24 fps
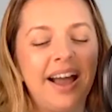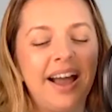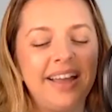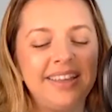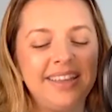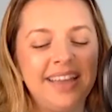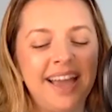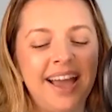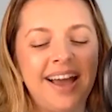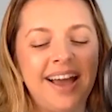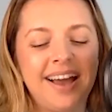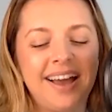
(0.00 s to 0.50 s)
Uh,
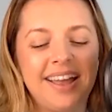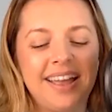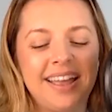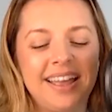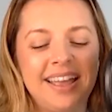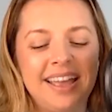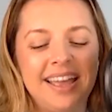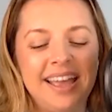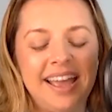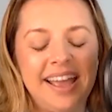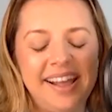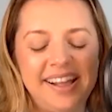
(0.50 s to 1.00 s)
yeah.
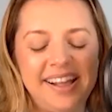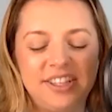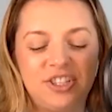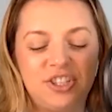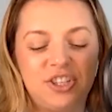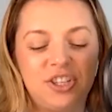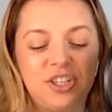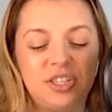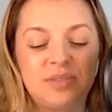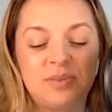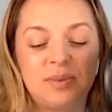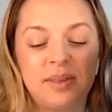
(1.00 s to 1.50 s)

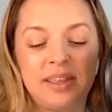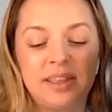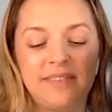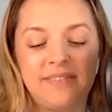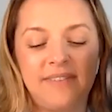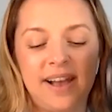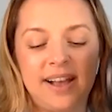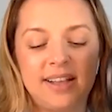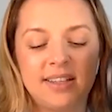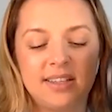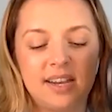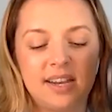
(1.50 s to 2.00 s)
It's just
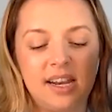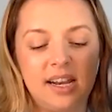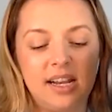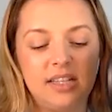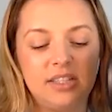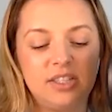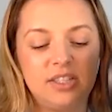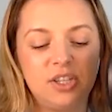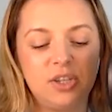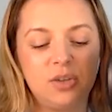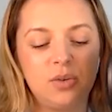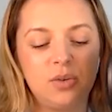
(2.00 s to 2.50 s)
really
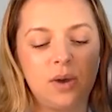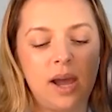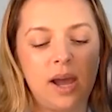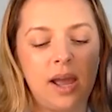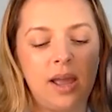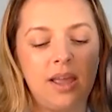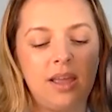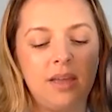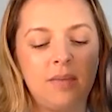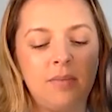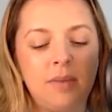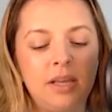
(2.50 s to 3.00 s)
fascinating too.
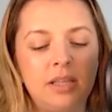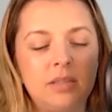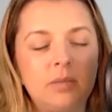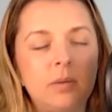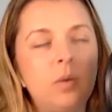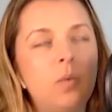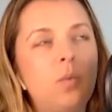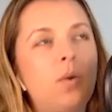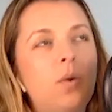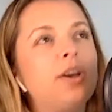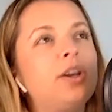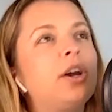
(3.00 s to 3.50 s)
it makes
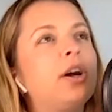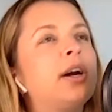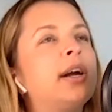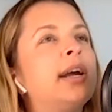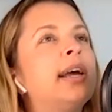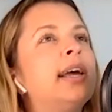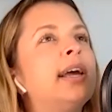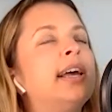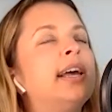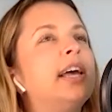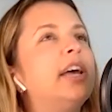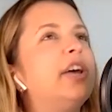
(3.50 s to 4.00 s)
me
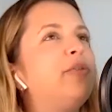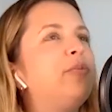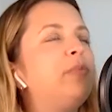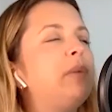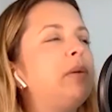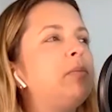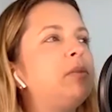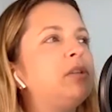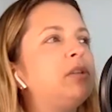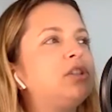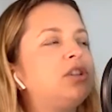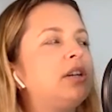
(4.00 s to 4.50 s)
wonder if
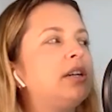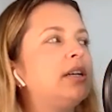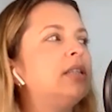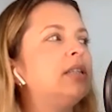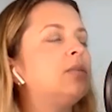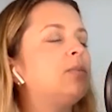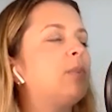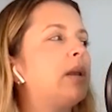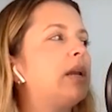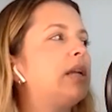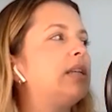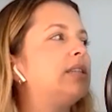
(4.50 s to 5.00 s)
maybe she
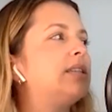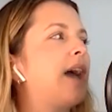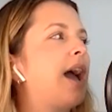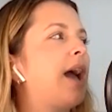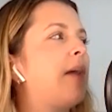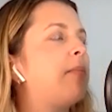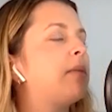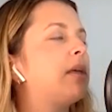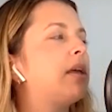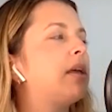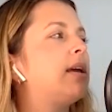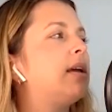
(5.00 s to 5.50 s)
is spending
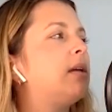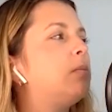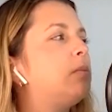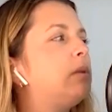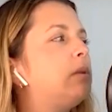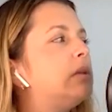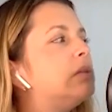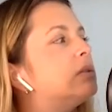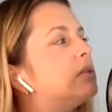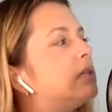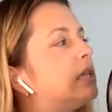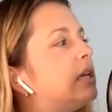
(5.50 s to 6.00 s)
time like in
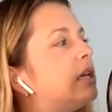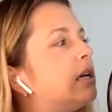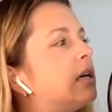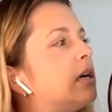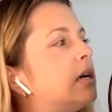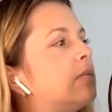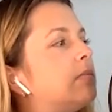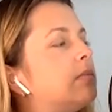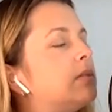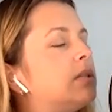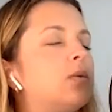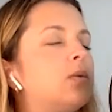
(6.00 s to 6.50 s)

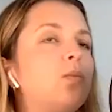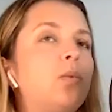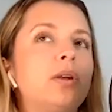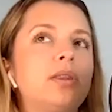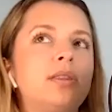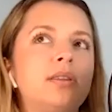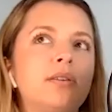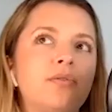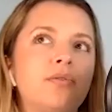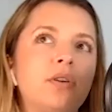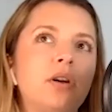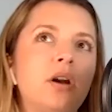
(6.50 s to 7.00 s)
museums and
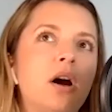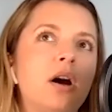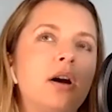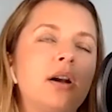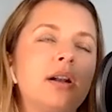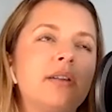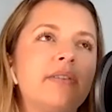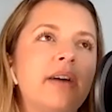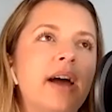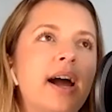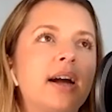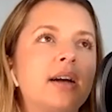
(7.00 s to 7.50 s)
with different
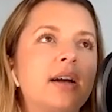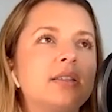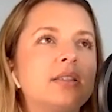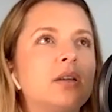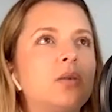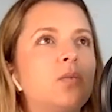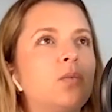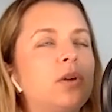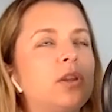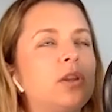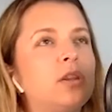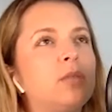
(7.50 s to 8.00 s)

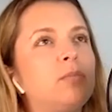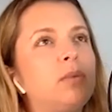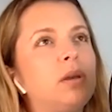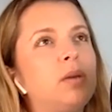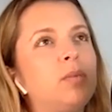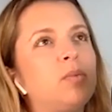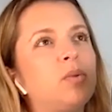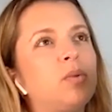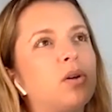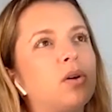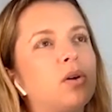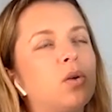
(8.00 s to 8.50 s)
artifacts and with
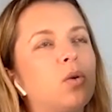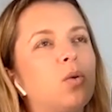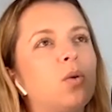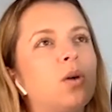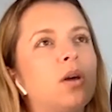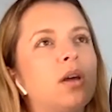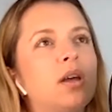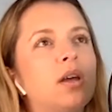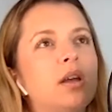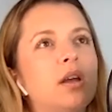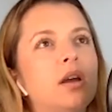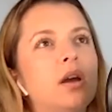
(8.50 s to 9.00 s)
people
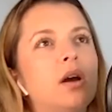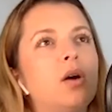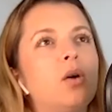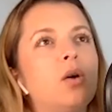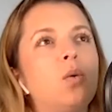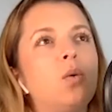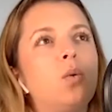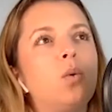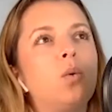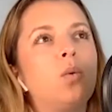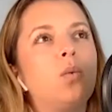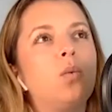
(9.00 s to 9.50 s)
who
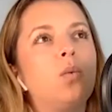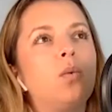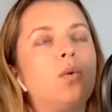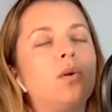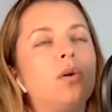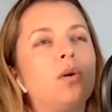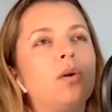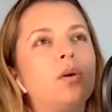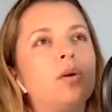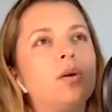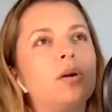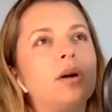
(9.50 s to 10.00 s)
who
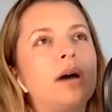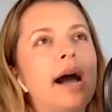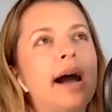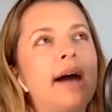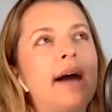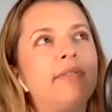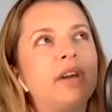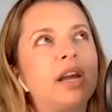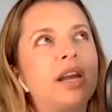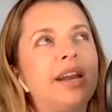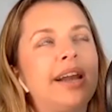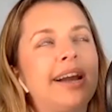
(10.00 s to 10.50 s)

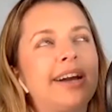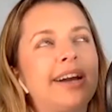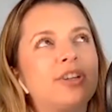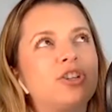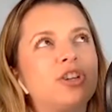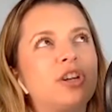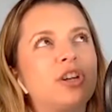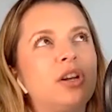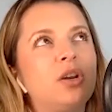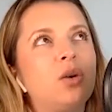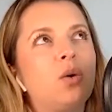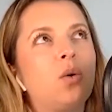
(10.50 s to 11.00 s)
have a
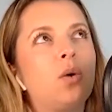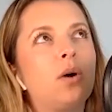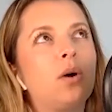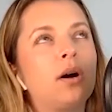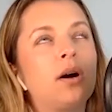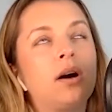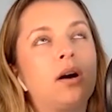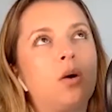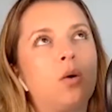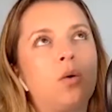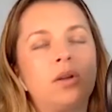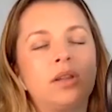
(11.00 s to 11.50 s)
connection
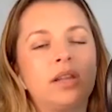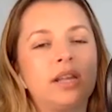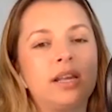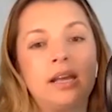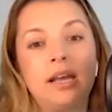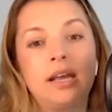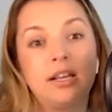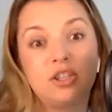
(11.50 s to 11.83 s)
or or like